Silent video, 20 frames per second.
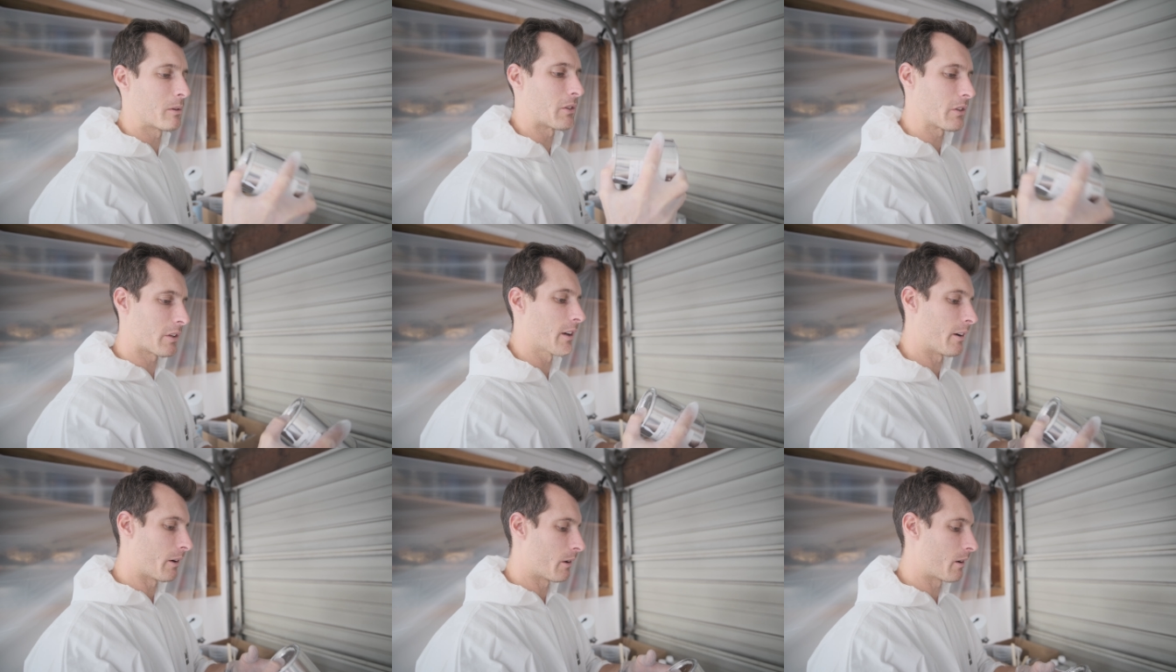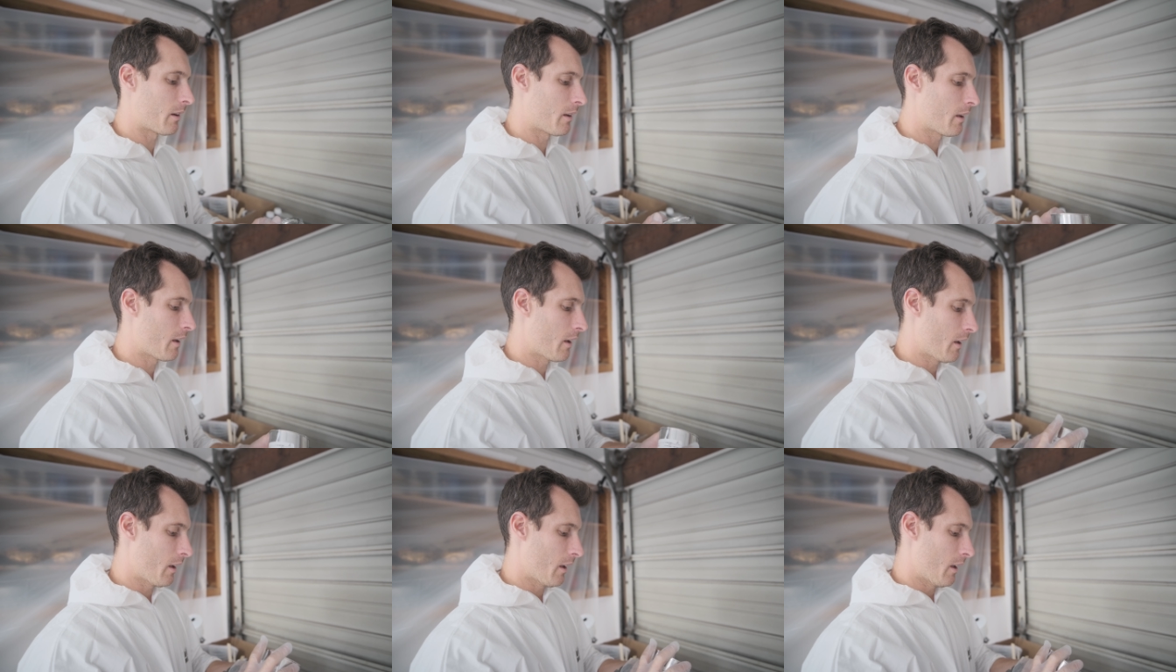So
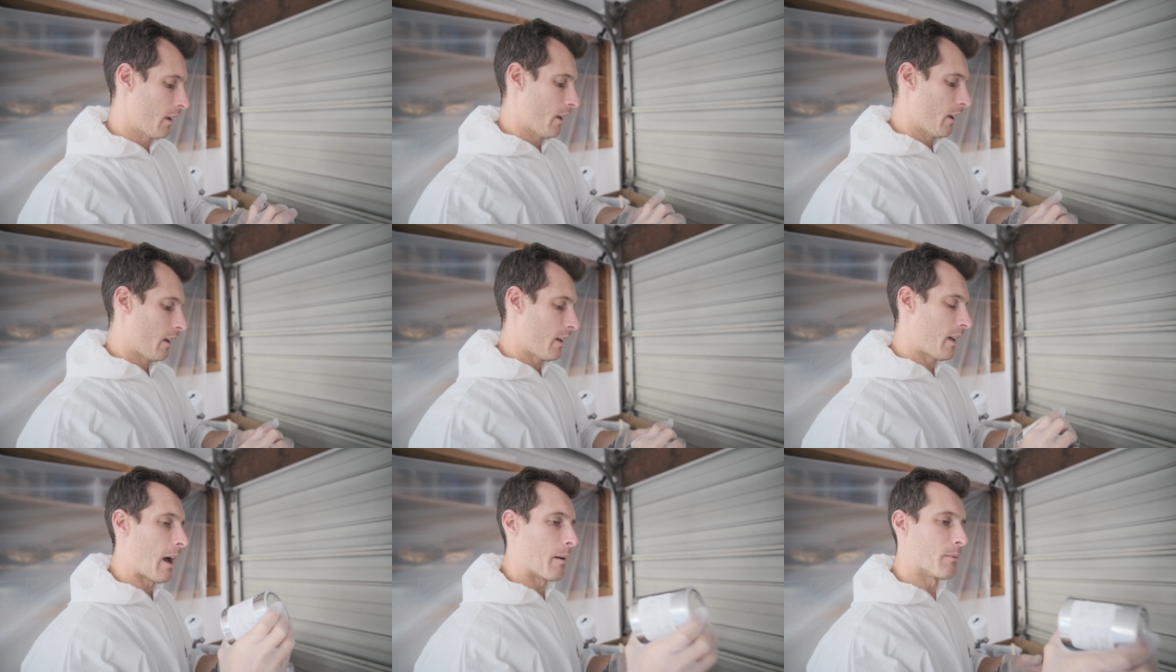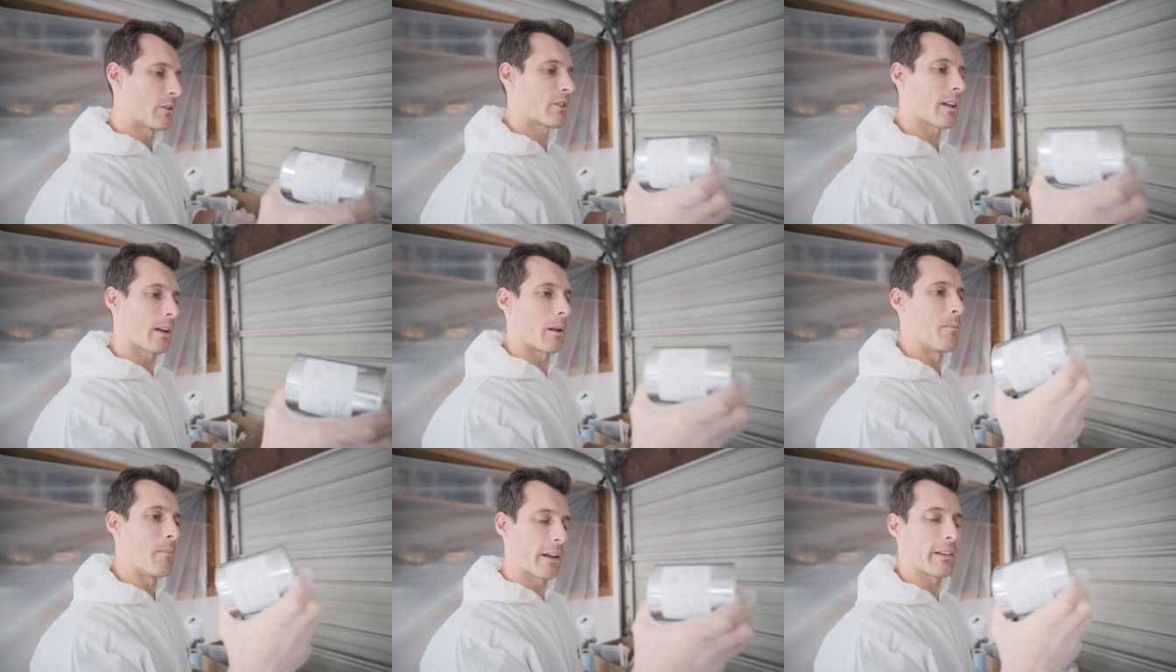yeah, I'm just
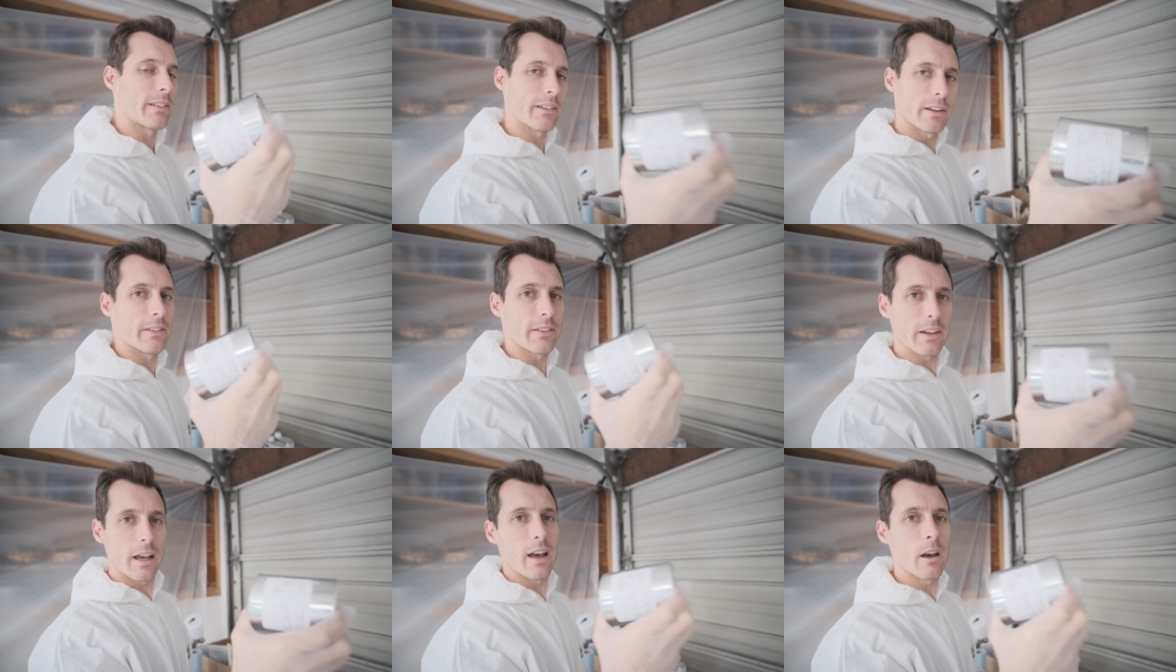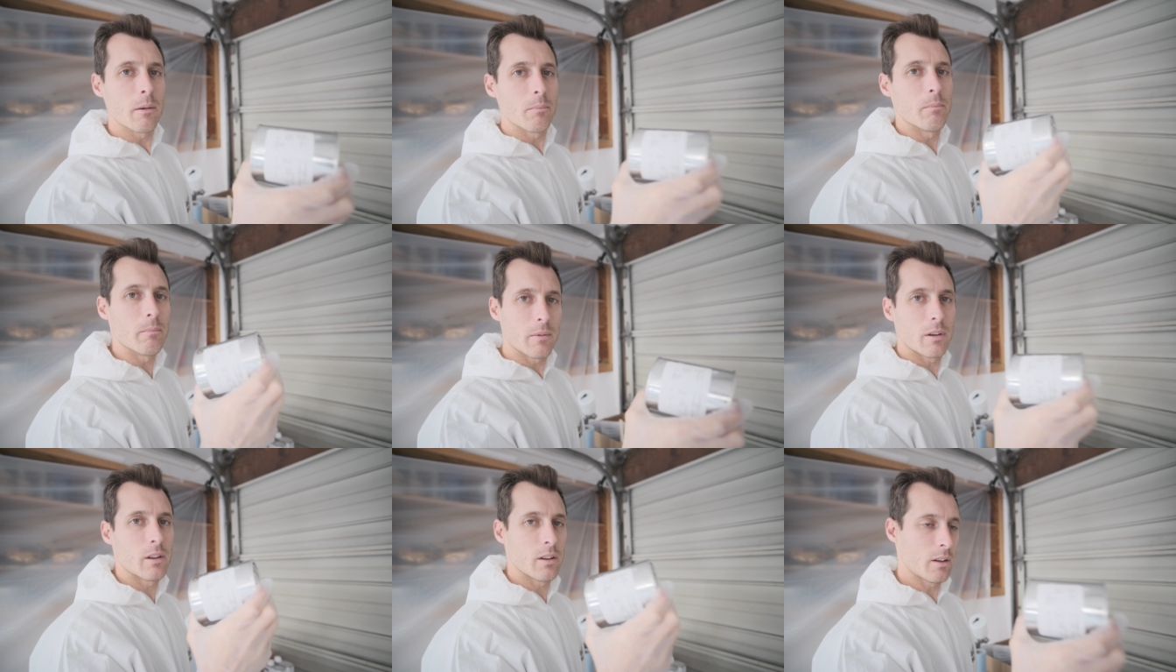gonna mix this up,
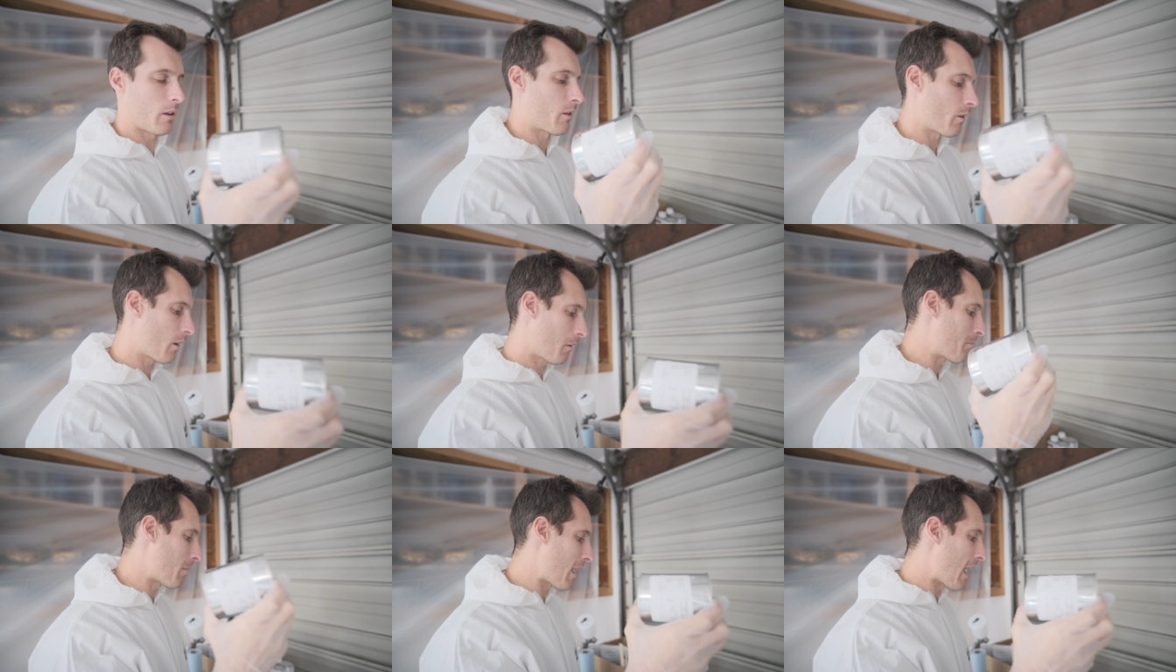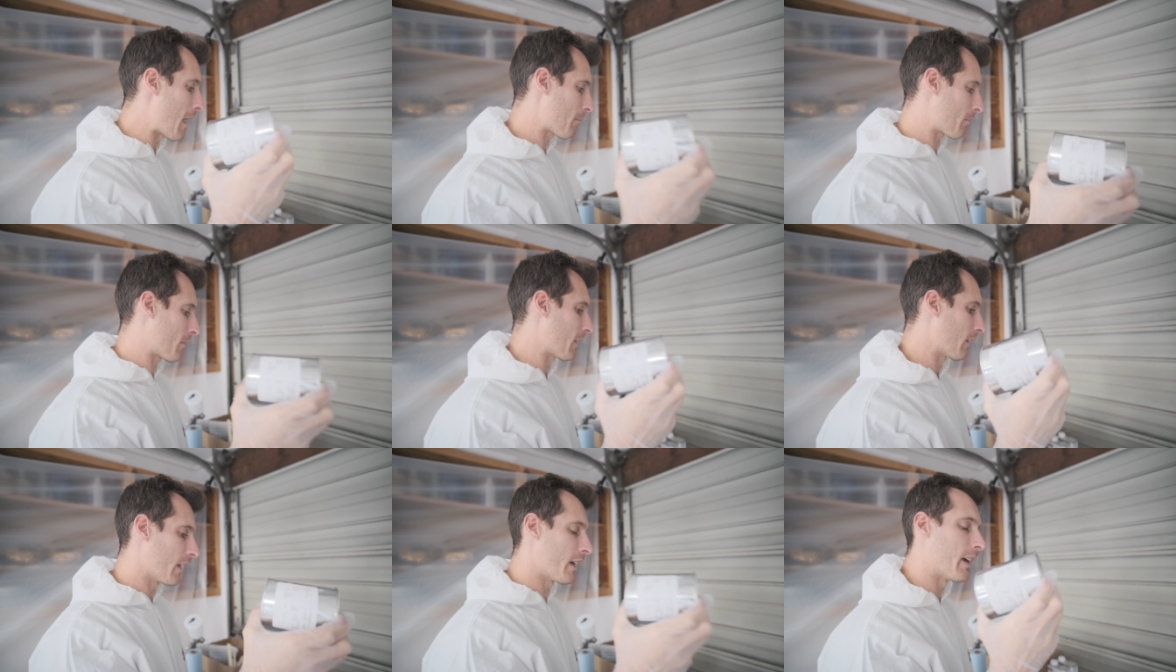
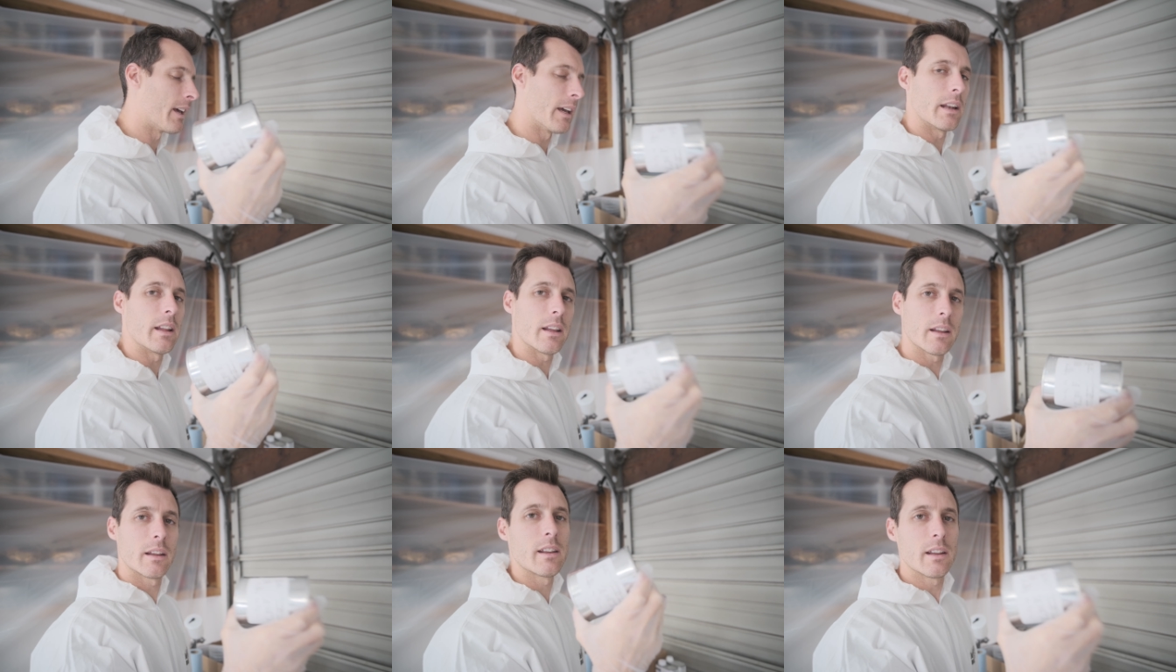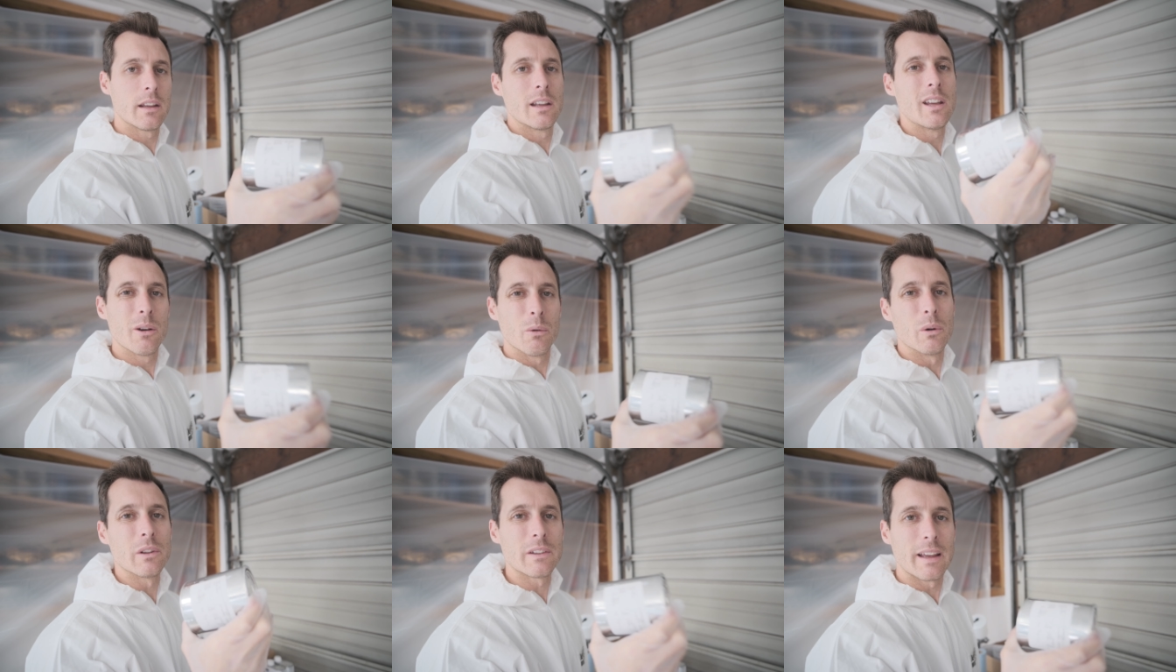pop the lid,
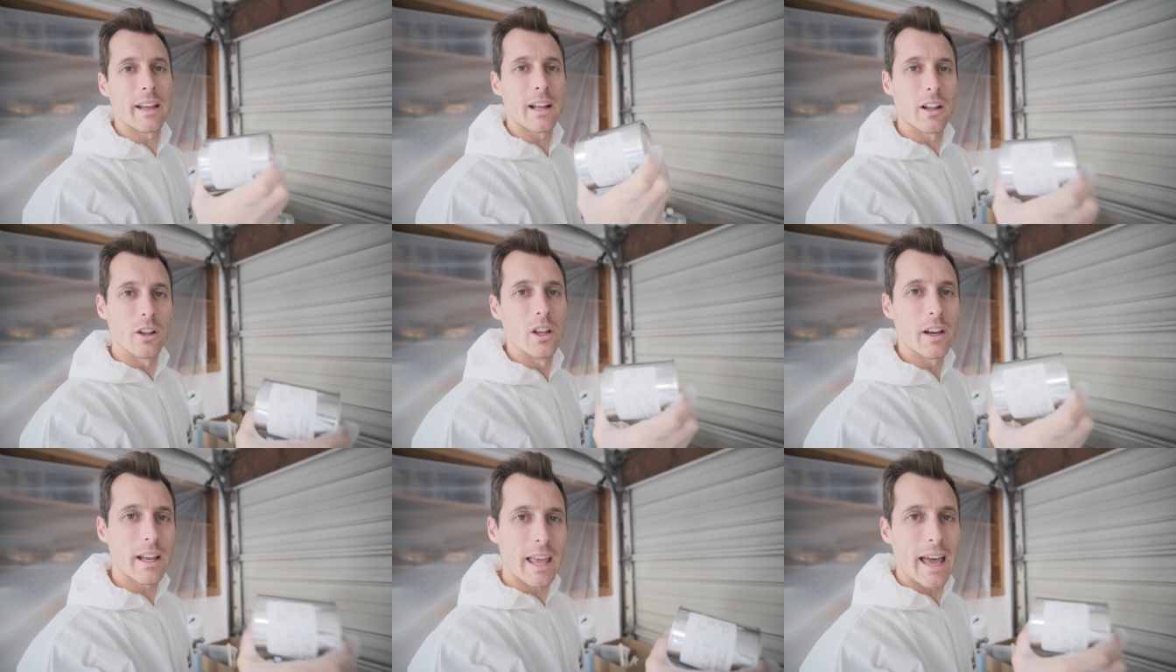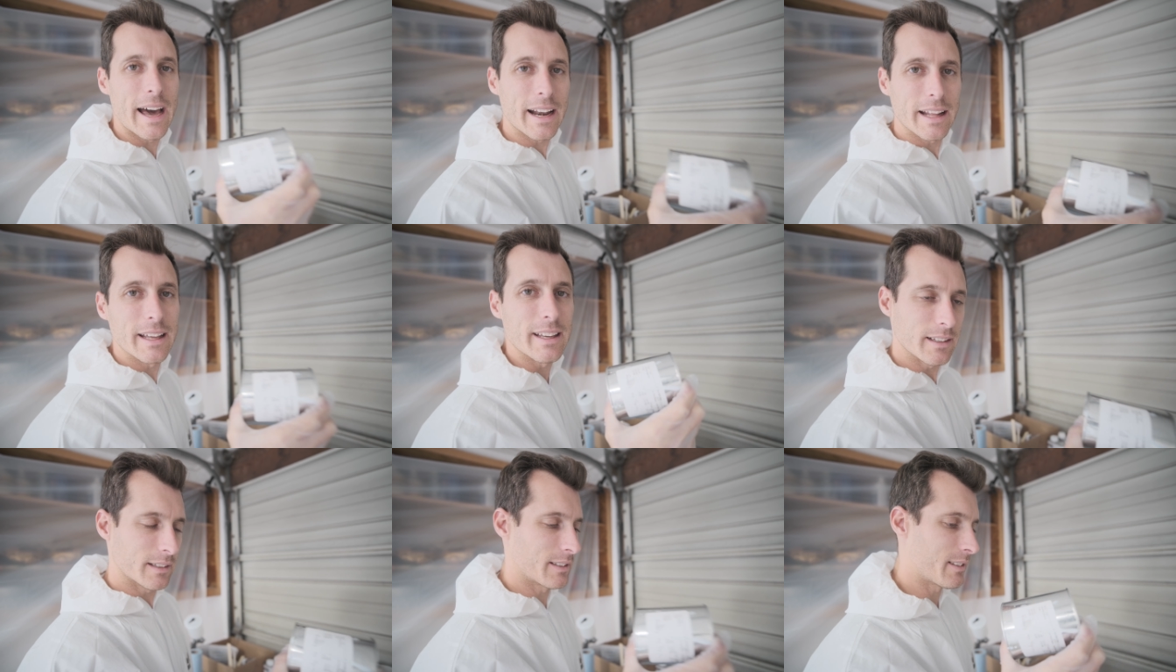we'll take a look at
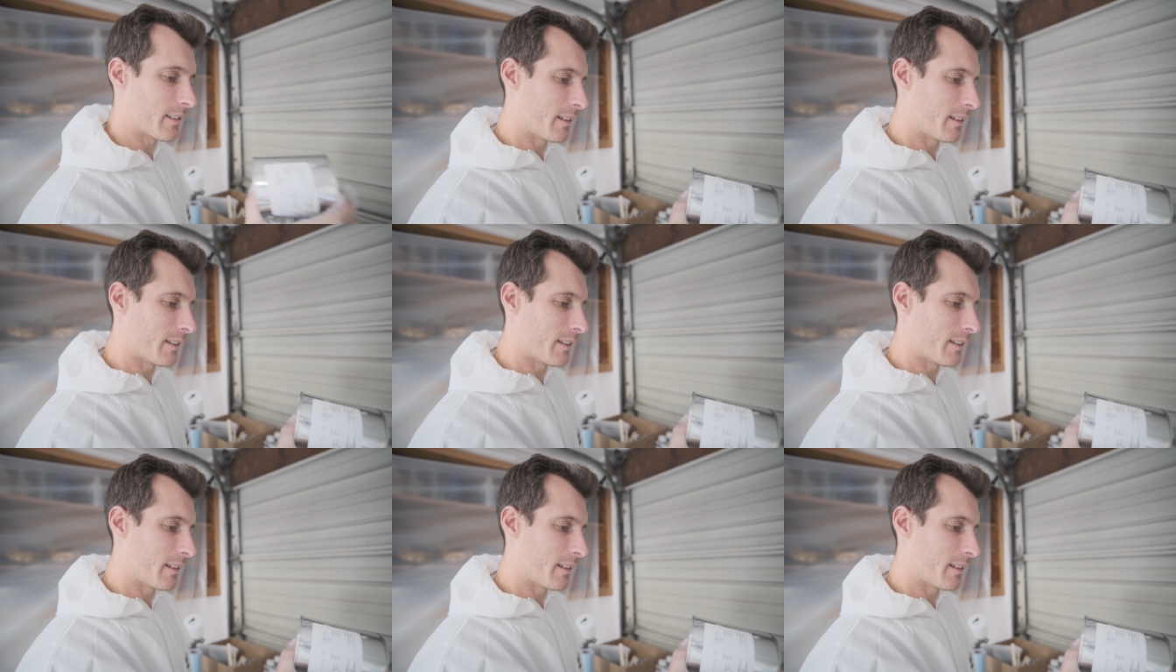it